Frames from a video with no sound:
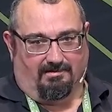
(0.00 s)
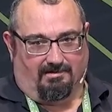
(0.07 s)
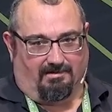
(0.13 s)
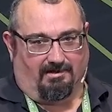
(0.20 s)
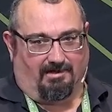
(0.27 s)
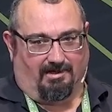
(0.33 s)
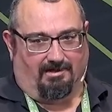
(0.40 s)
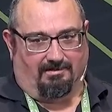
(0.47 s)

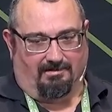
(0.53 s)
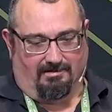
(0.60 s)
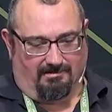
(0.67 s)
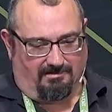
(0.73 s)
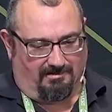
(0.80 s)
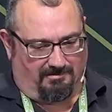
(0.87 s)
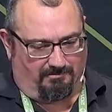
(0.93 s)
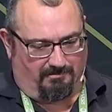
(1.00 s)
And again,
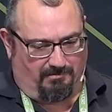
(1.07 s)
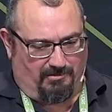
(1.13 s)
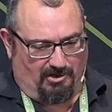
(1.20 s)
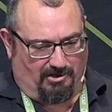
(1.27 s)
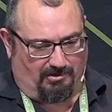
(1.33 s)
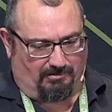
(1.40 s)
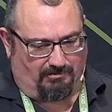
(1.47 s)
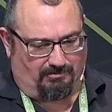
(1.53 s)
the
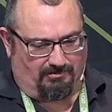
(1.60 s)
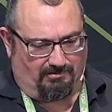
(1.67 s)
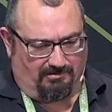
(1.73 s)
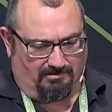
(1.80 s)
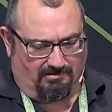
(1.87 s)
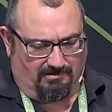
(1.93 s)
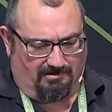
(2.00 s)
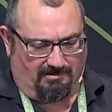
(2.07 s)
books
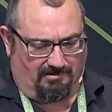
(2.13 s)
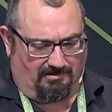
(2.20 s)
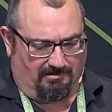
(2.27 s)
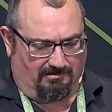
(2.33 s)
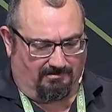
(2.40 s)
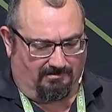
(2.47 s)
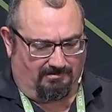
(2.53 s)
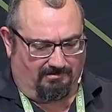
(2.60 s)
and
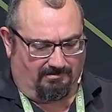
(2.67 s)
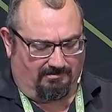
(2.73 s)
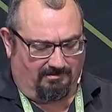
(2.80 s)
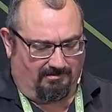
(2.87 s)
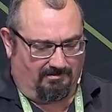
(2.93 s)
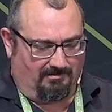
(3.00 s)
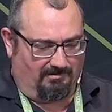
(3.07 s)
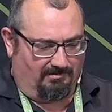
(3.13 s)
the,
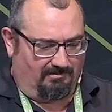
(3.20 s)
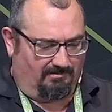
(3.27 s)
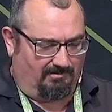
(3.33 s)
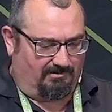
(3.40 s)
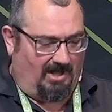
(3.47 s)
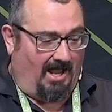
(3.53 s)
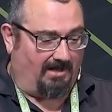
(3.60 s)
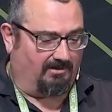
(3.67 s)
the
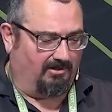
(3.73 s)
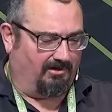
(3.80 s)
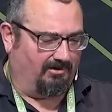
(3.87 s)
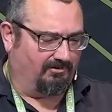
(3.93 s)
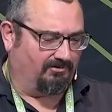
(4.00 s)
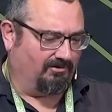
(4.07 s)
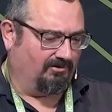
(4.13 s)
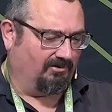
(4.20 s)
tech
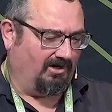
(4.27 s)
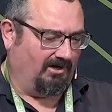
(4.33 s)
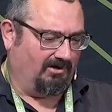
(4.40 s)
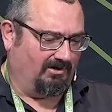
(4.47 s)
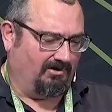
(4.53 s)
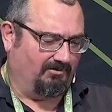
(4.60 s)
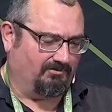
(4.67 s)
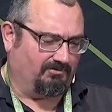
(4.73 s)
literature kind
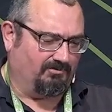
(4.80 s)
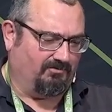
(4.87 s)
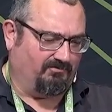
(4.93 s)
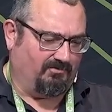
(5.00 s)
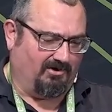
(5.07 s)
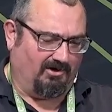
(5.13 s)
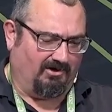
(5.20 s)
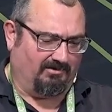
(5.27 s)
of goes so
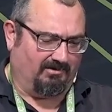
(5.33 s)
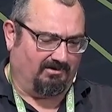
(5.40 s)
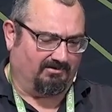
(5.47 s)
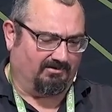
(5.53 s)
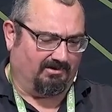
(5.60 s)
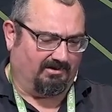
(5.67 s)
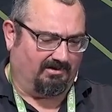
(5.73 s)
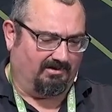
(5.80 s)
far, and then
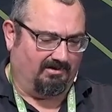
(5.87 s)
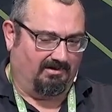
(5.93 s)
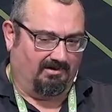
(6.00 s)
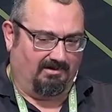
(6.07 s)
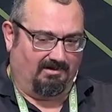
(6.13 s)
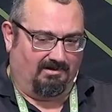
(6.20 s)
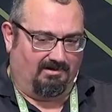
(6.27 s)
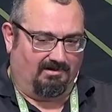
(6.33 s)
it's like,
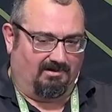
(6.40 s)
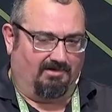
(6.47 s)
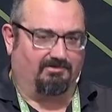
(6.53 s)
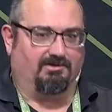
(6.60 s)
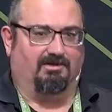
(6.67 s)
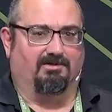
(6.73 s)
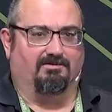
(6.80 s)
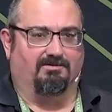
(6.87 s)
oh,
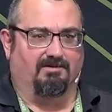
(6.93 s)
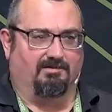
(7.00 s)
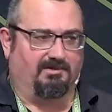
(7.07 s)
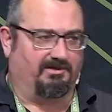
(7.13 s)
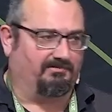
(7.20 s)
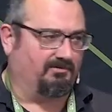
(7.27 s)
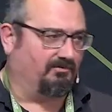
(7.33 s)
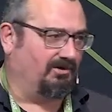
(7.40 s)
geez, I'm
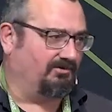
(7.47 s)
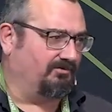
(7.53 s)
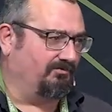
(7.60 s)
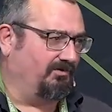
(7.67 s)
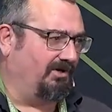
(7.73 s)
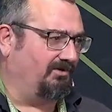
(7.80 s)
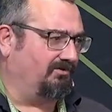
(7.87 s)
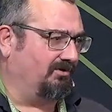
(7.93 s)
off the
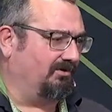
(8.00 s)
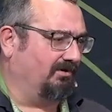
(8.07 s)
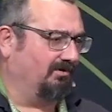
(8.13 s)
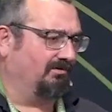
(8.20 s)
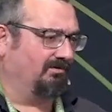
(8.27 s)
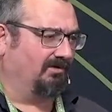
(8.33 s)
reservation.